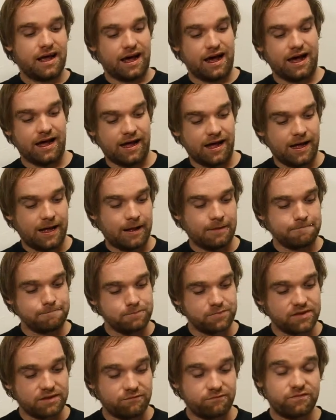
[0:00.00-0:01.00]

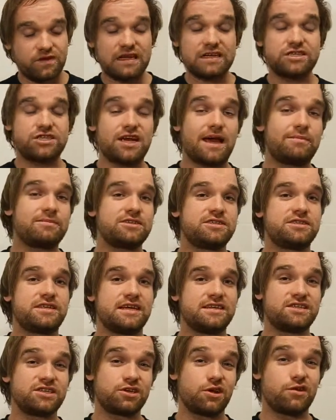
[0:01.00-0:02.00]
The Fig Jam is
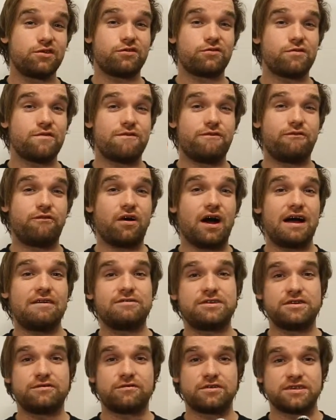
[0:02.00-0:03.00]
said to go through
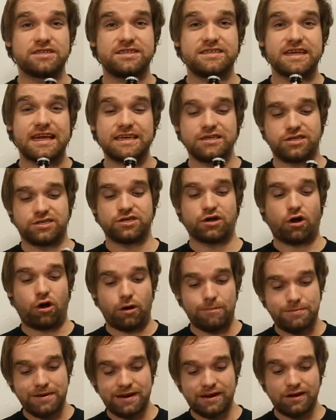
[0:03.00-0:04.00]
5 different stages of
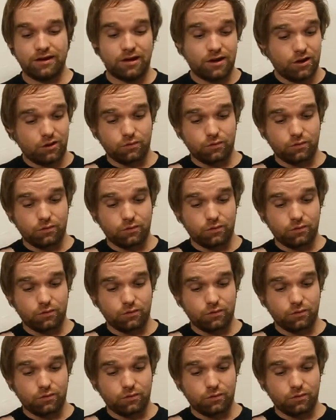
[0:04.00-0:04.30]
hopping,